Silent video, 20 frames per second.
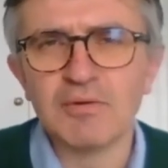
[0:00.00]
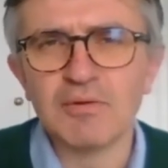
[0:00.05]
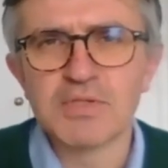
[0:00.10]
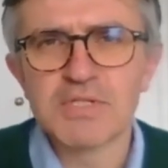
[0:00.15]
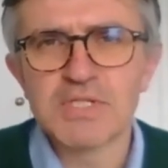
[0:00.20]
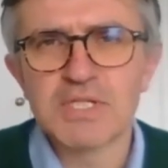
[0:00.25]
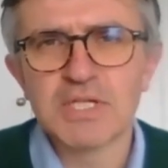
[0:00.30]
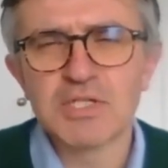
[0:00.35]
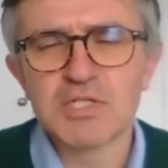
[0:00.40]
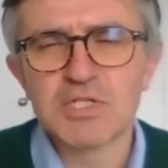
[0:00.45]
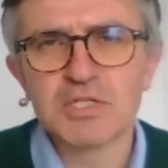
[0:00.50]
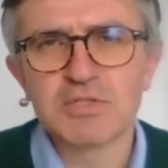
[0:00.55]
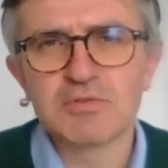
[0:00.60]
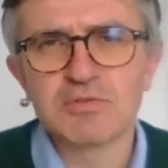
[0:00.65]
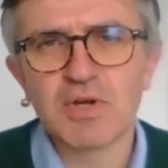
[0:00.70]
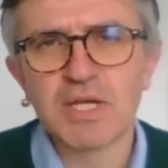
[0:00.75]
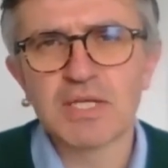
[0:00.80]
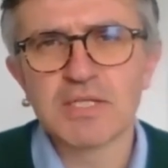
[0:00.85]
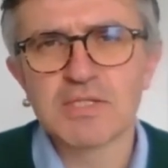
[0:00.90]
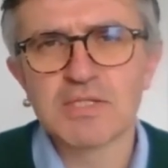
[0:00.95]
research
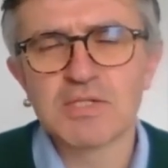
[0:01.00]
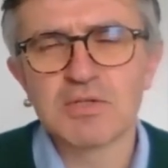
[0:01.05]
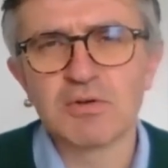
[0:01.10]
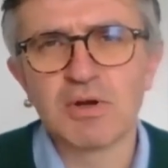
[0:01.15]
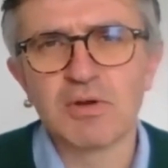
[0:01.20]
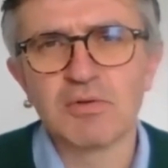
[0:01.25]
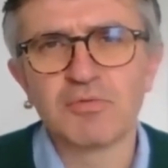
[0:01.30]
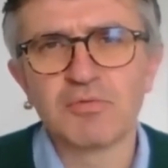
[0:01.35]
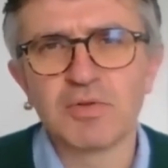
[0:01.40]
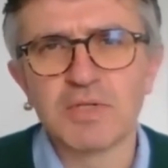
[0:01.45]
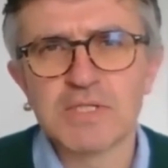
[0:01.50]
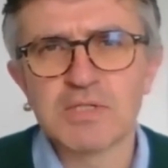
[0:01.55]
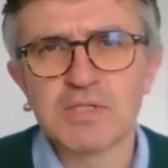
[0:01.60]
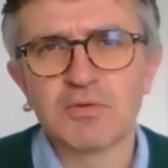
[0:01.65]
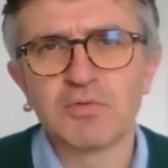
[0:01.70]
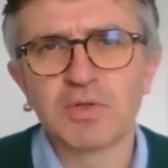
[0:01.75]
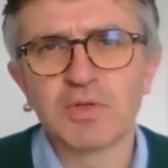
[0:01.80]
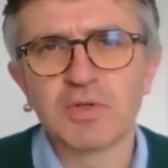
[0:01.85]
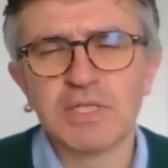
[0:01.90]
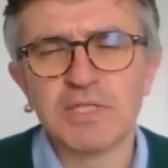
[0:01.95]
interests, your own
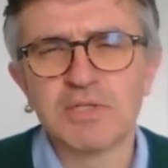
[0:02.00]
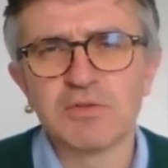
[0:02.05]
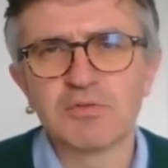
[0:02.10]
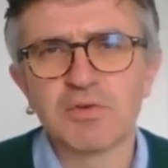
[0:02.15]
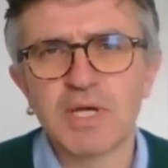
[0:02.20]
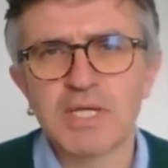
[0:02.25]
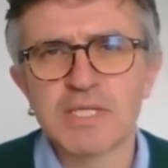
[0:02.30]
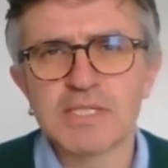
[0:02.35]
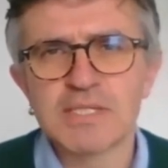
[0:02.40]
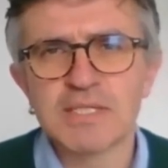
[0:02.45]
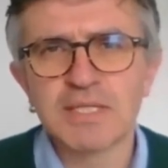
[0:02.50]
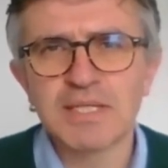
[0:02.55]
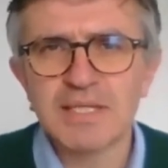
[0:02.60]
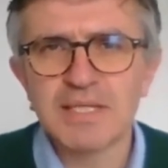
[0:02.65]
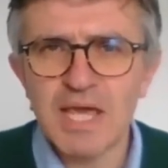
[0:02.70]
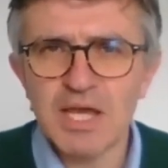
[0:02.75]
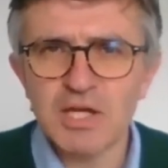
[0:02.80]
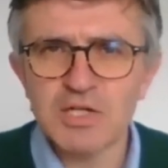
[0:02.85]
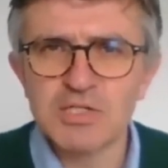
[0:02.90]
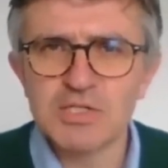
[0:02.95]
philosophical interests,
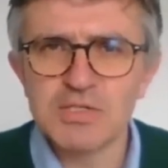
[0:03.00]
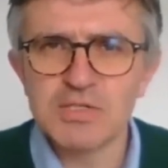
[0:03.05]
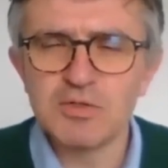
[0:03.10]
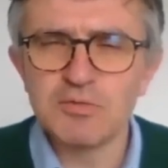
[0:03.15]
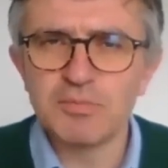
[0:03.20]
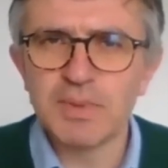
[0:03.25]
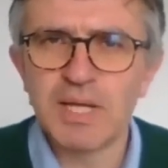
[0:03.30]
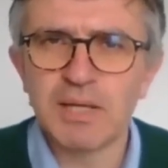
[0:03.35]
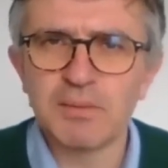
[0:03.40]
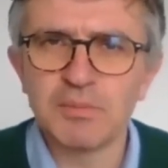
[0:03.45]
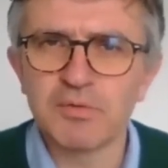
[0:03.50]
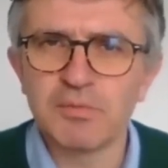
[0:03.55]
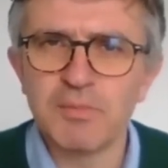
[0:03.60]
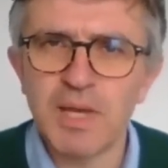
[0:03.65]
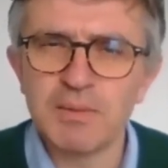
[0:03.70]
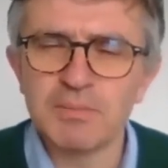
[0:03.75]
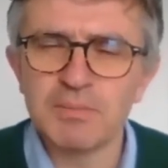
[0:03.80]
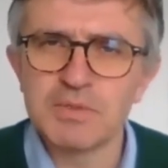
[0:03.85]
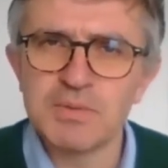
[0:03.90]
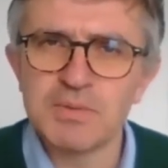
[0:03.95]
the connections you've been able to
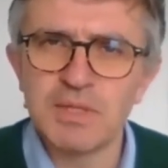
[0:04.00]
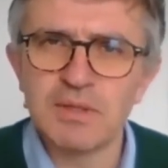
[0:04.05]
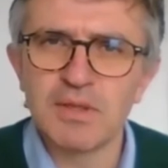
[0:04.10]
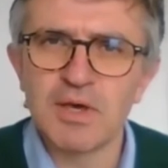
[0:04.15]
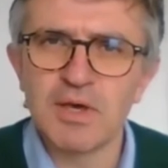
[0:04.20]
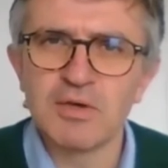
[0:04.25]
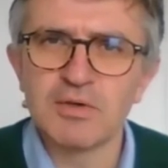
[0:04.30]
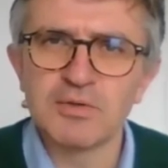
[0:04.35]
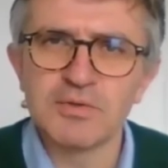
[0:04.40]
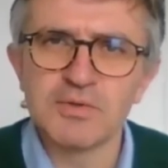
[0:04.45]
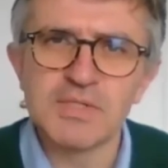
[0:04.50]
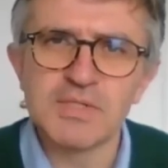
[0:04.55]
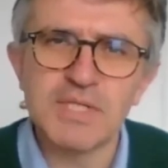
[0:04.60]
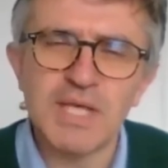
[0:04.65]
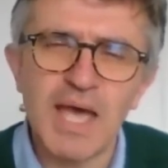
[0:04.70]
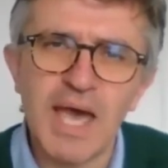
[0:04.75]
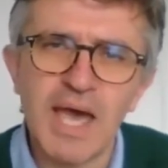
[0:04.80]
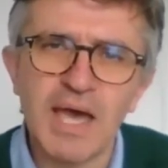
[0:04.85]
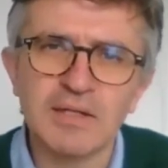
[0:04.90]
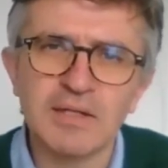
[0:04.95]
make between
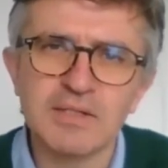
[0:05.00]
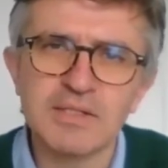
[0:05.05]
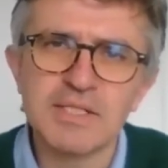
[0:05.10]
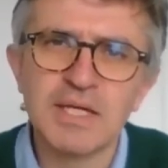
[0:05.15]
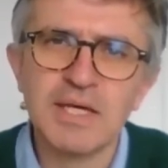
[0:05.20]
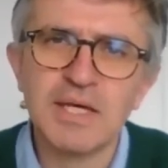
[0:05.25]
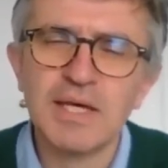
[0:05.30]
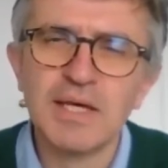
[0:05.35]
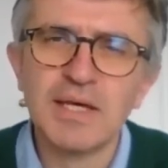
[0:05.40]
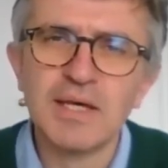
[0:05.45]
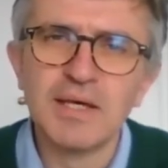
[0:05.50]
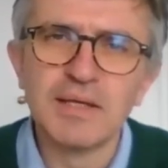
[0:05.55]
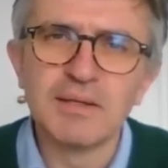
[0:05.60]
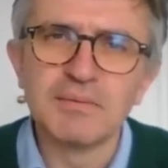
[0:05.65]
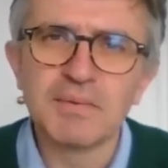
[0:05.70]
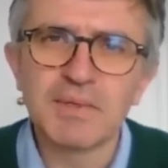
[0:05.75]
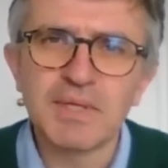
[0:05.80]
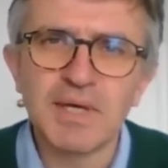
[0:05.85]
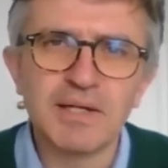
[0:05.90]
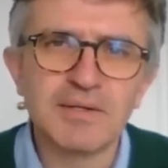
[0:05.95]
those and
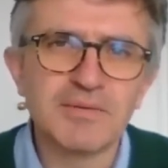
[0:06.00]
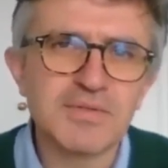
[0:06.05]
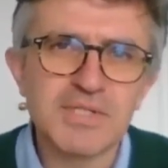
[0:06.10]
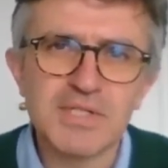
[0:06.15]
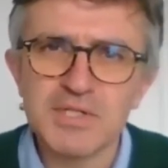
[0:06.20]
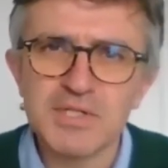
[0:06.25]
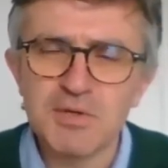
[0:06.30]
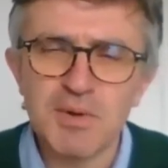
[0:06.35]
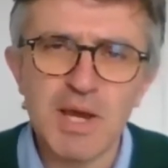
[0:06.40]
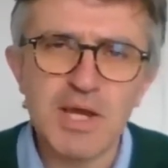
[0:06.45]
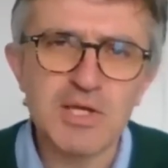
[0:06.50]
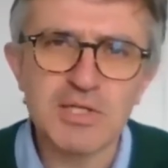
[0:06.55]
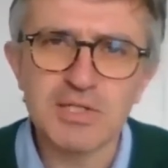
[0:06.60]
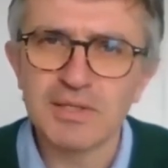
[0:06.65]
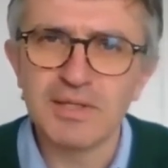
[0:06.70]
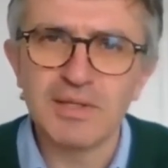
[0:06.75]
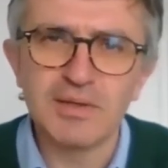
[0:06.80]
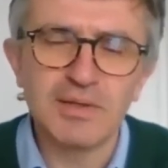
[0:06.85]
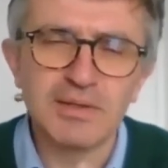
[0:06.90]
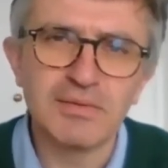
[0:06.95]
the kind of
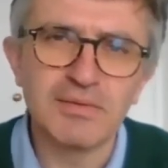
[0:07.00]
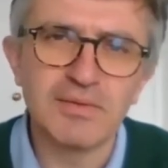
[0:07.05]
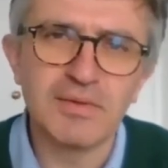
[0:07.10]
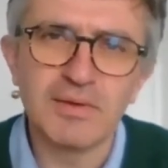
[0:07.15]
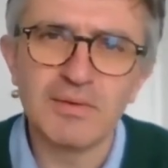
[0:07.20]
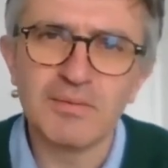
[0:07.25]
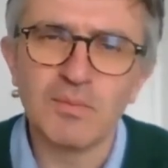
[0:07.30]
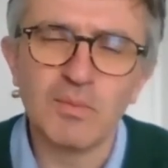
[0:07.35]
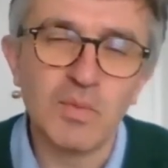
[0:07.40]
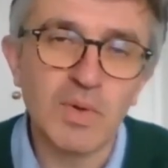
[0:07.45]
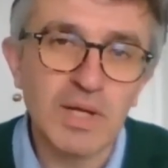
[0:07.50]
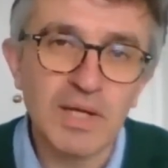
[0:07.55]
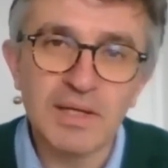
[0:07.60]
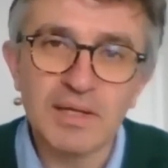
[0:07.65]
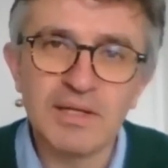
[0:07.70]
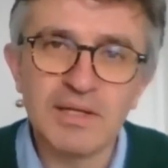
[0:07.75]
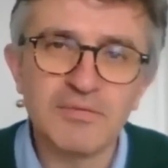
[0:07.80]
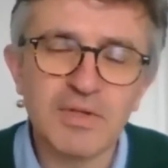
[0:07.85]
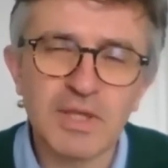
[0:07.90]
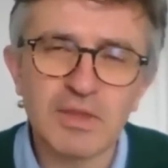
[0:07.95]
situation that
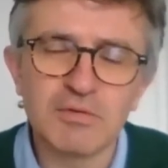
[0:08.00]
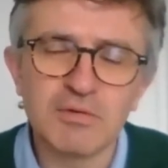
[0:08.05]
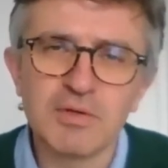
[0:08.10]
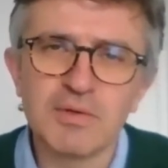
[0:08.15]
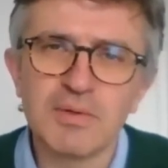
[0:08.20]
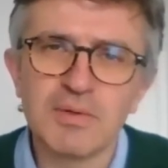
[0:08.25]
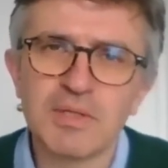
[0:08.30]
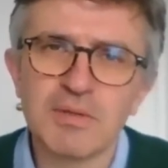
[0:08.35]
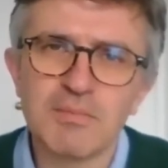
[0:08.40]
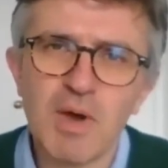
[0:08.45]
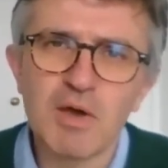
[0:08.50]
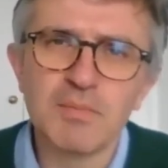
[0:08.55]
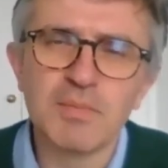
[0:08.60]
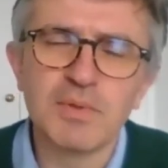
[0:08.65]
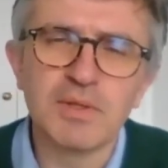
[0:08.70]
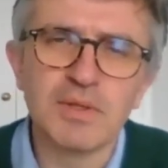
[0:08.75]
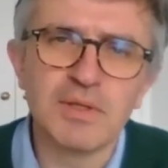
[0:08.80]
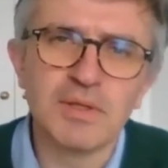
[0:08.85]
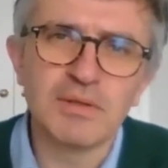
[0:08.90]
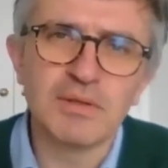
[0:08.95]
we're living through at the
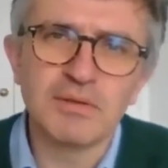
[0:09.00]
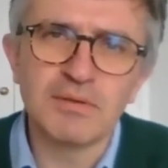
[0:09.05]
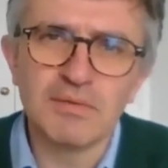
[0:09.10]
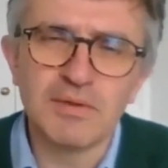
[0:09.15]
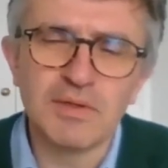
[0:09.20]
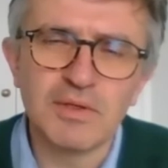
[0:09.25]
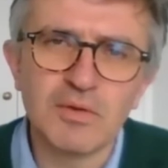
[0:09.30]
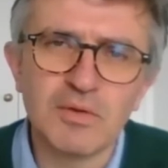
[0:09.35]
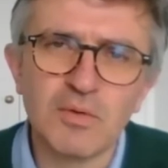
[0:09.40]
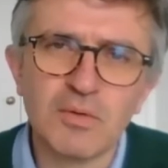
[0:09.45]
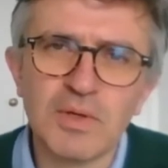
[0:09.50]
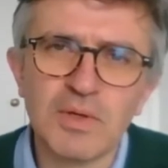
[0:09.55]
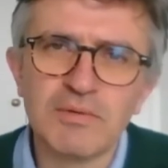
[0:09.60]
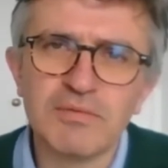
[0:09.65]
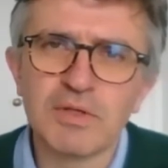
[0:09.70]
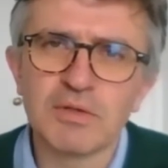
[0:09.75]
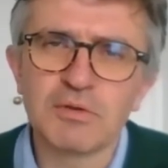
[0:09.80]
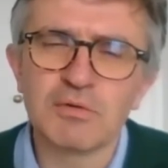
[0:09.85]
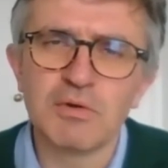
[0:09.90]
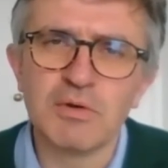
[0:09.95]
moment, that you're
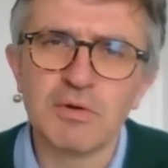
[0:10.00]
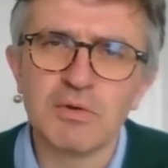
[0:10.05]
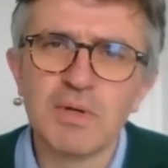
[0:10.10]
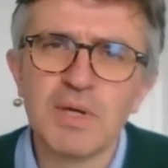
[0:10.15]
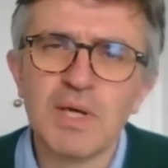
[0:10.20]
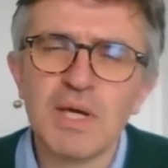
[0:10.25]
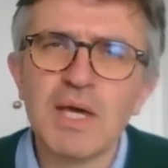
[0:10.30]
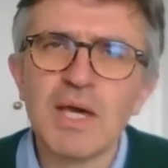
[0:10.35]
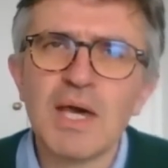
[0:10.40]
living through.